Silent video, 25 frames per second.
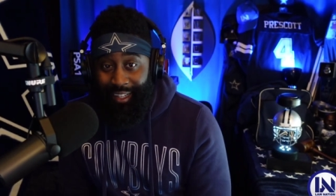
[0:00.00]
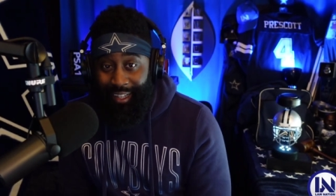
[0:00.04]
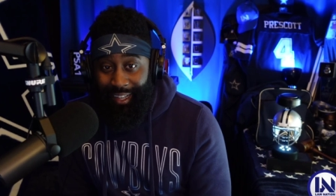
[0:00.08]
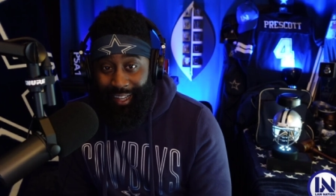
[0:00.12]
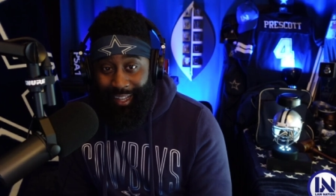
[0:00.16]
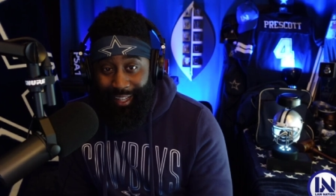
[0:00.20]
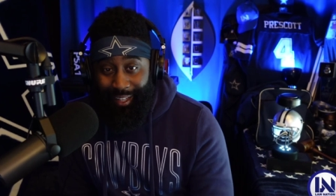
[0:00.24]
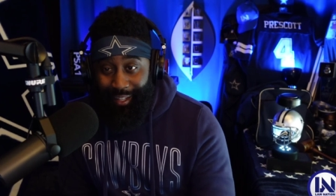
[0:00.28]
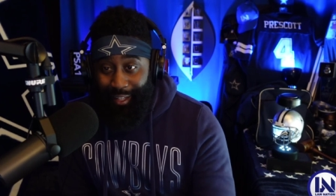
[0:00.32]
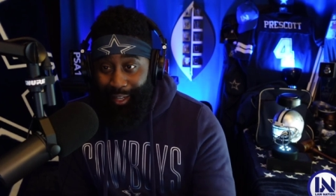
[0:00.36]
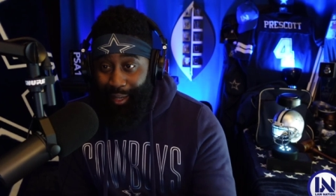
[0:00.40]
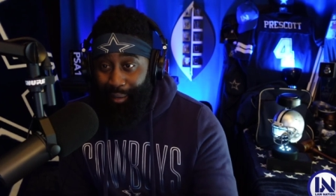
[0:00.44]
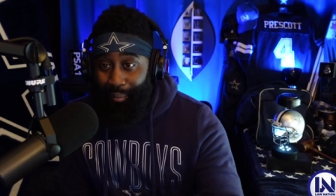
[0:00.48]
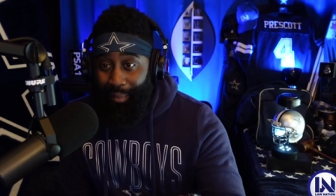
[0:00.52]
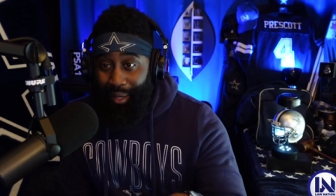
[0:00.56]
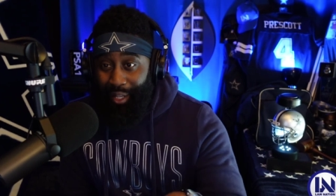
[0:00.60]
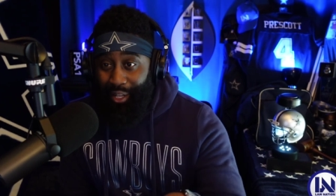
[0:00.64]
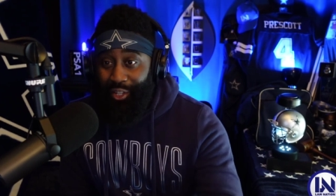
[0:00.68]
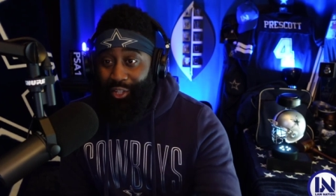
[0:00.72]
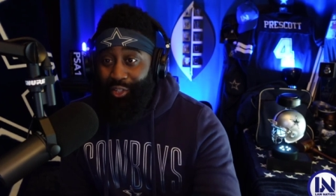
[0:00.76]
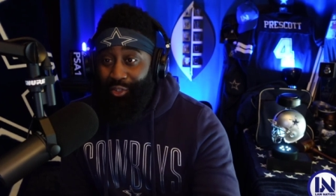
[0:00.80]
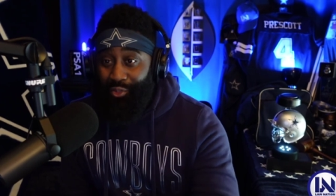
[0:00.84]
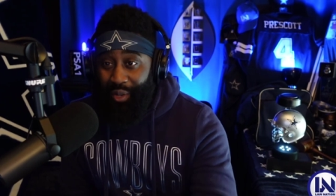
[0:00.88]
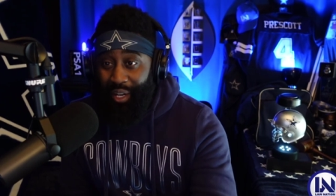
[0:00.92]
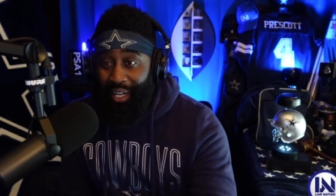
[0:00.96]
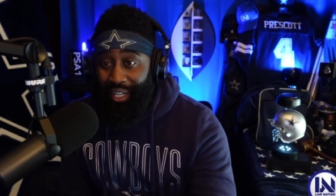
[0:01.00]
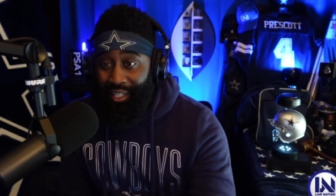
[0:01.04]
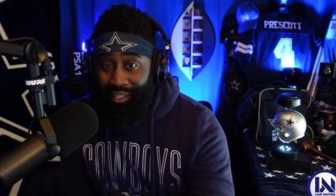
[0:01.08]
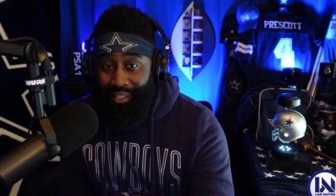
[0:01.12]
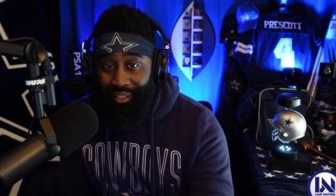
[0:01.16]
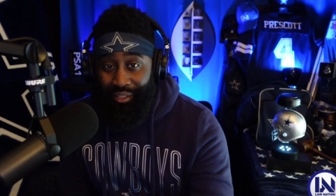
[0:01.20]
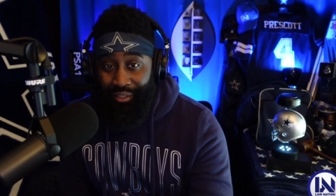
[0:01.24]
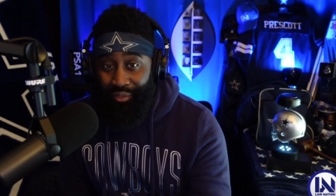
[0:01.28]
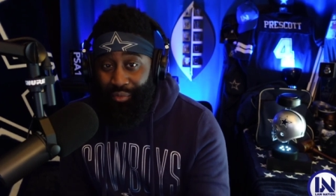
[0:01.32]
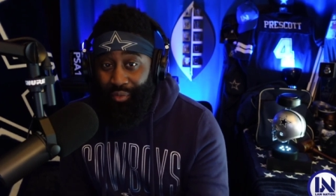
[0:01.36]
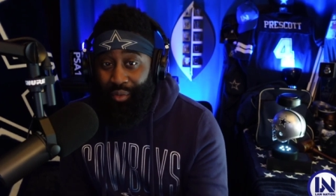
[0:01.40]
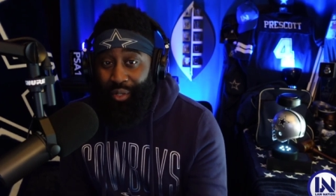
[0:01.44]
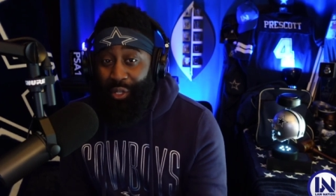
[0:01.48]
at the
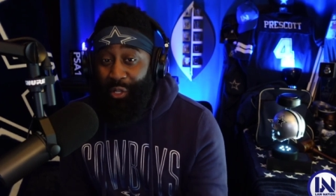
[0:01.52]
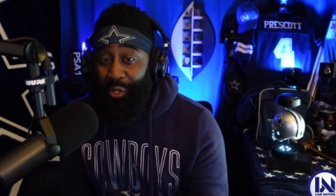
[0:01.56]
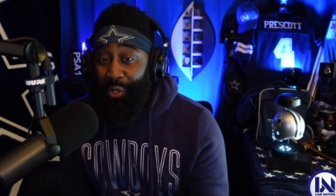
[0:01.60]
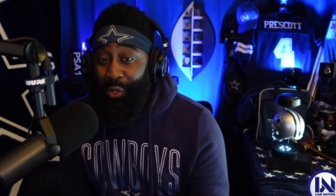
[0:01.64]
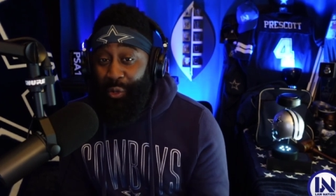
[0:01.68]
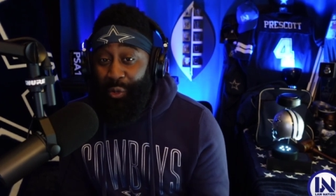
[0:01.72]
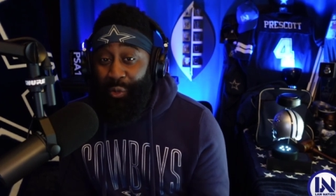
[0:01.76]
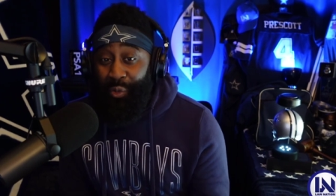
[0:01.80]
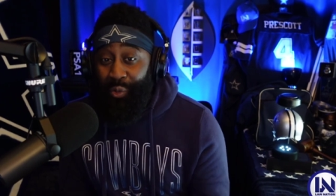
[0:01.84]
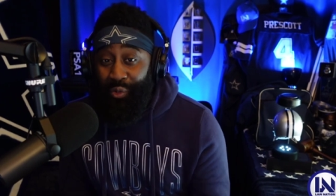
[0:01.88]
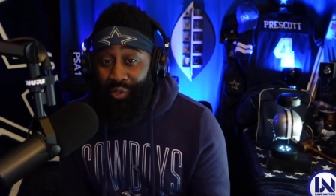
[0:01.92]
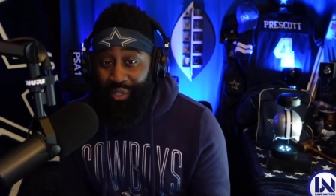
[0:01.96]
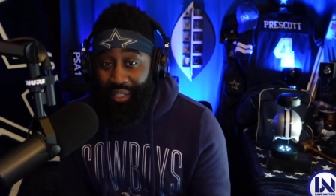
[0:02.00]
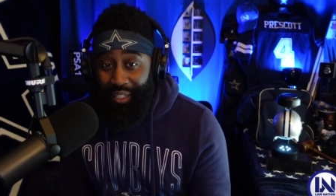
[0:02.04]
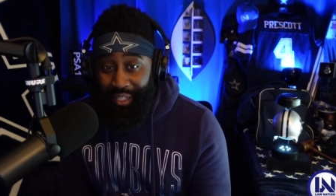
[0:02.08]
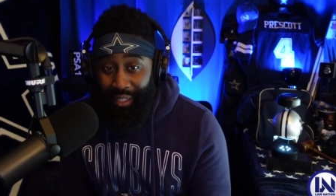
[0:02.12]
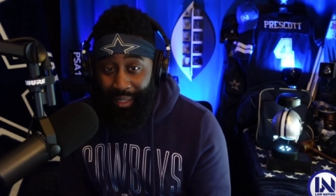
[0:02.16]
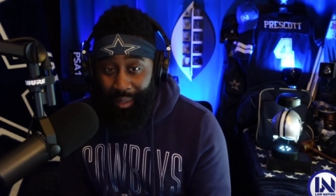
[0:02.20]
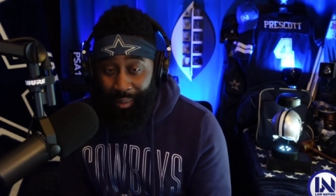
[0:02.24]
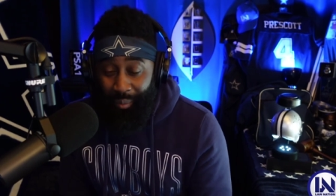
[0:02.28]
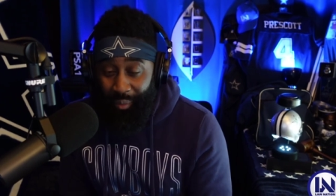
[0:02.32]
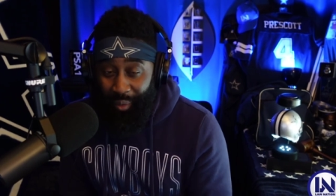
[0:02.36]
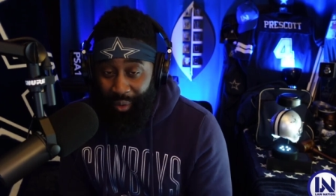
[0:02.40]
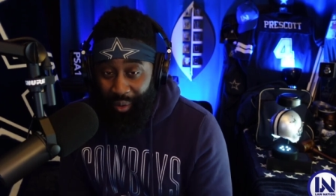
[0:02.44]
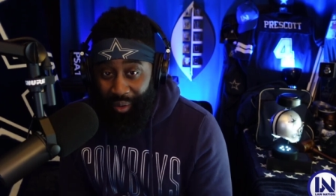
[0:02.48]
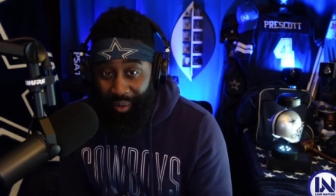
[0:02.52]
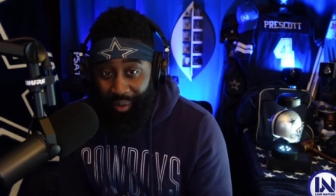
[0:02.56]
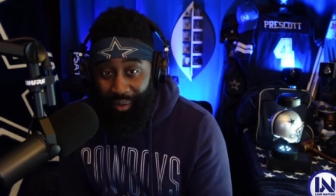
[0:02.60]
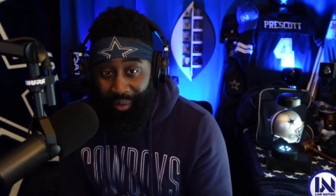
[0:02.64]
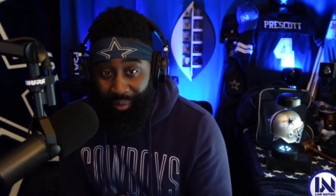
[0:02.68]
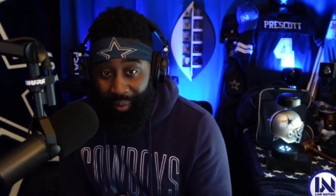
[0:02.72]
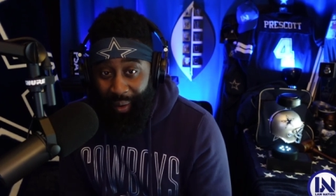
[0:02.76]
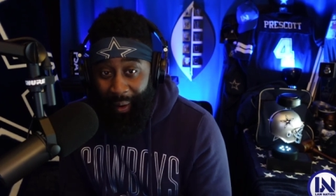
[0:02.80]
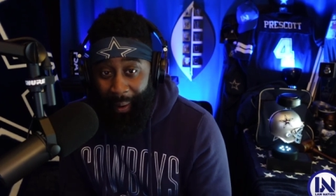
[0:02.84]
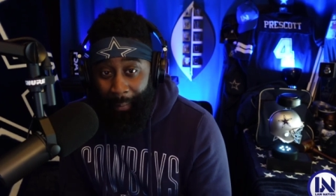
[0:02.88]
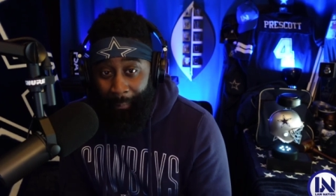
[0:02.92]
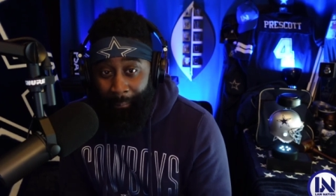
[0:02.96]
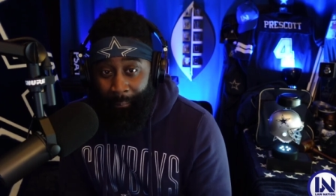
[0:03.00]
administrations for using him wrong,
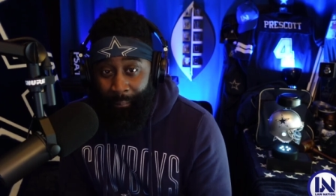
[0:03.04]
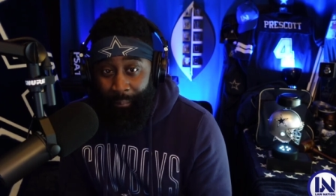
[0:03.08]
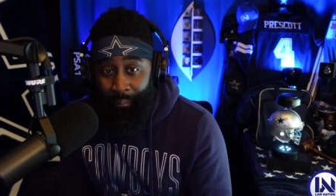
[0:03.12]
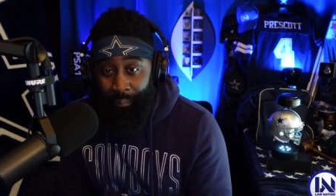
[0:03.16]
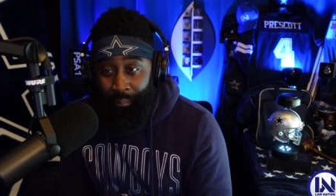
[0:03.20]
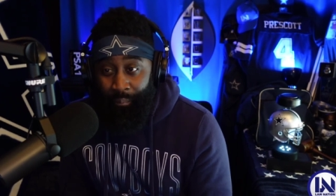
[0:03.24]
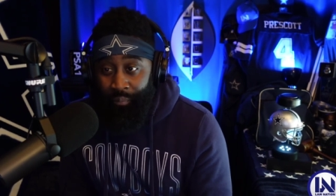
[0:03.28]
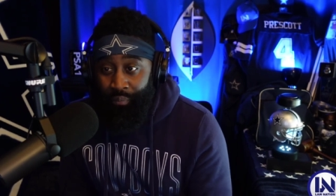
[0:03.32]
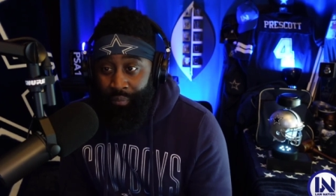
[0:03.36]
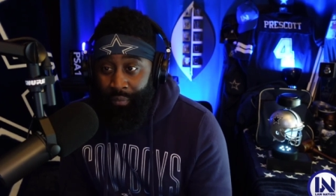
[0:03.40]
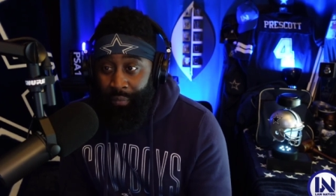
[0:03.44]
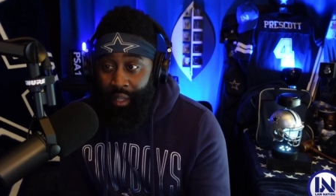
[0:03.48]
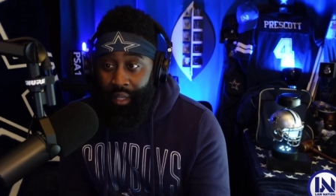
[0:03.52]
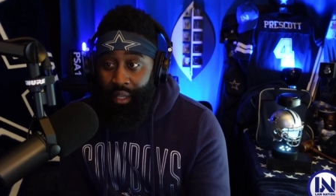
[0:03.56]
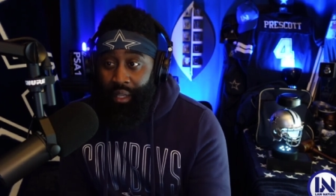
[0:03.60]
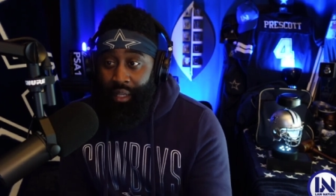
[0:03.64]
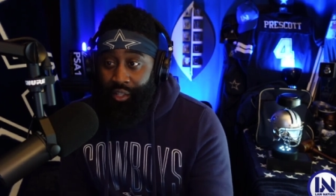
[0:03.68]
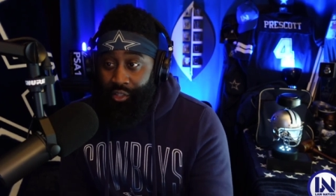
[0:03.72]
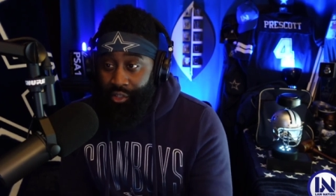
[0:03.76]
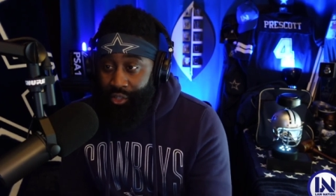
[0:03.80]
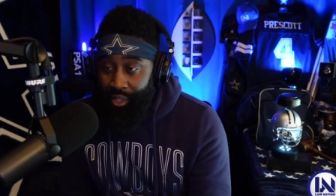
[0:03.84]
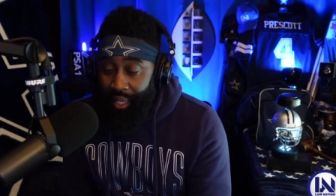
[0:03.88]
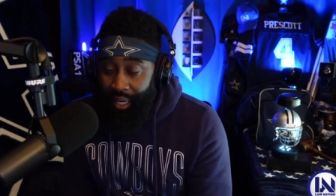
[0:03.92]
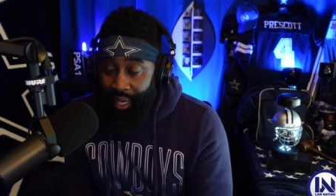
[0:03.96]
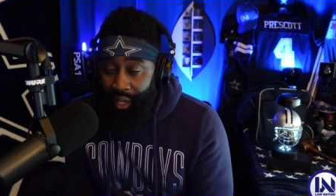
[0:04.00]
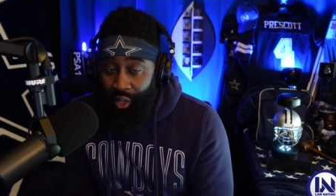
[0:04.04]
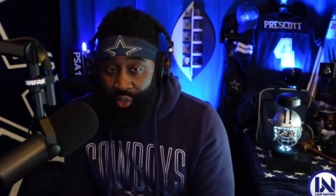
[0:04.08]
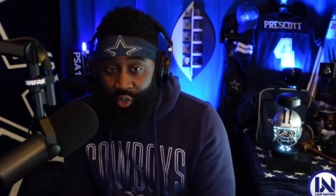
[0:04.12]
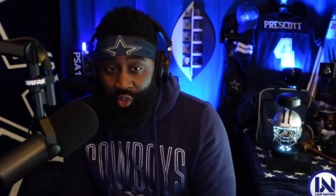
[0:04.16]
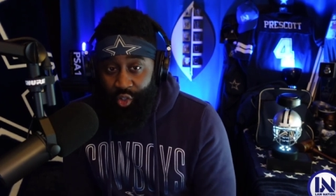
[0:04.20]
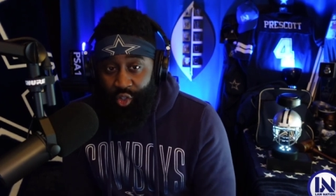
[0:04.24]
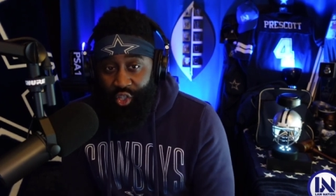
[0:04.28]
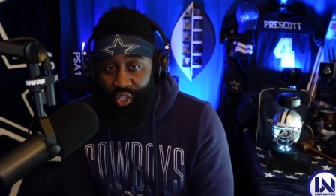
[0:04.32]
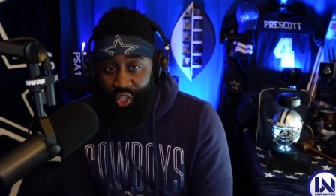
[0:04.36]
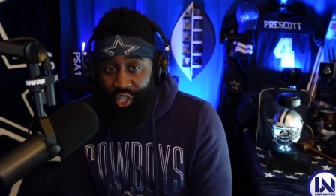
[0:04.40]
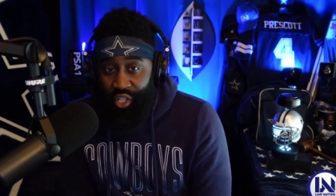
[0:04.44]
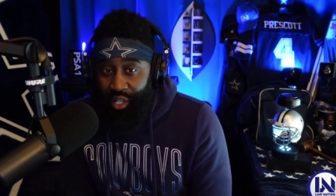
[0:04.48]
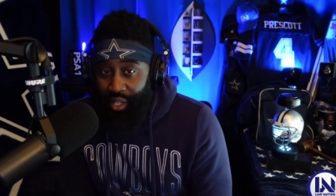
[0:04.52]
right? And shout out to
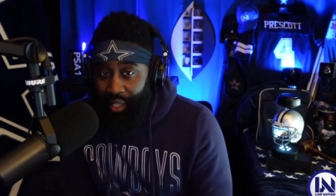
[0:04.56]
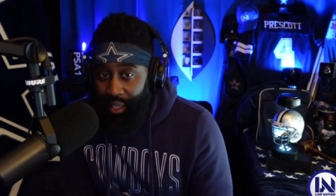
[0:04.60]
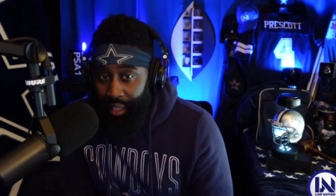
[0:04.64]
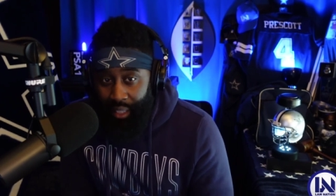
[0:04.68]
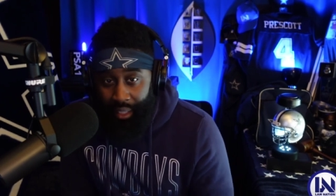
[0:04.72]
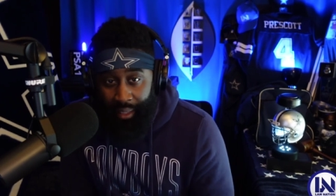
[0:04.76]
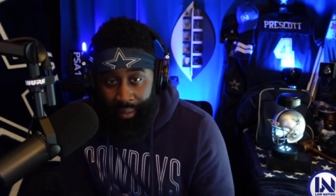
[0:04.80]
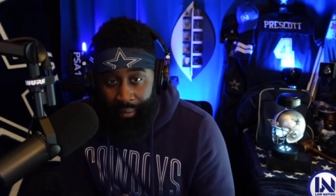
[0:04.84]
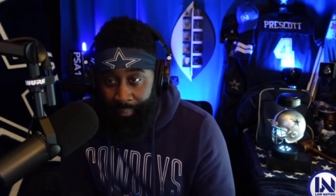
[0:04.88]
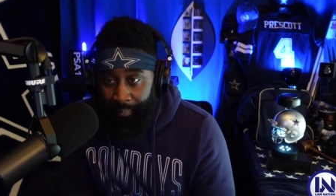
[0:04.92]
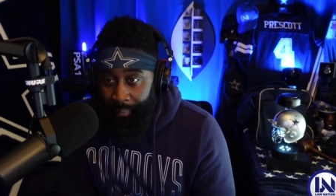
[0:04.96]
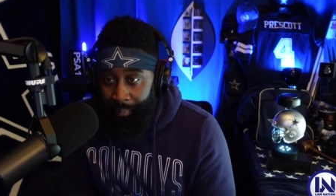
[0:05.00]
Sean Lee.